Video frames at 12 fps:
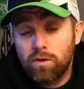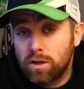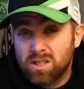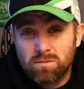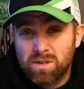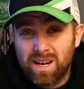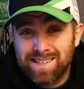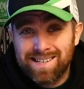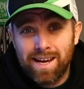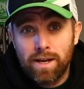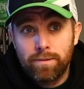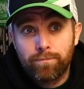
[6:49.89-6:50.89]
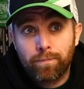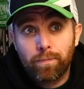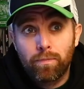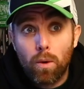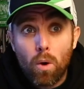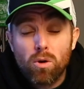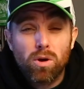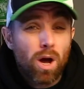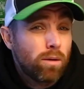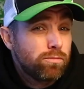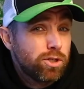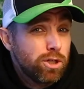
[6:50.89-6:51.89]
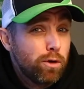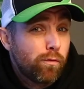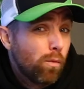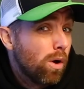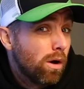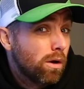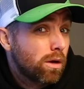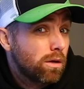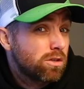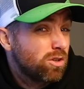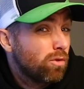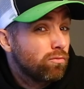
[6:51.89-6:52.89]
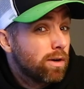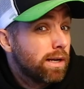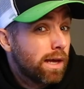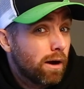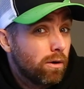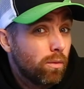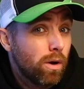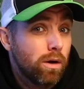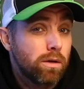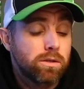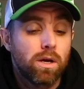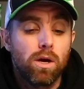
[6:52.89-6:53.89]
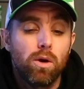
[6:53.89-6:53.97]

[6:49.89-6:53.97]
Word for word: Nine times out of ten, they won't come to you for work. It's not really how it works.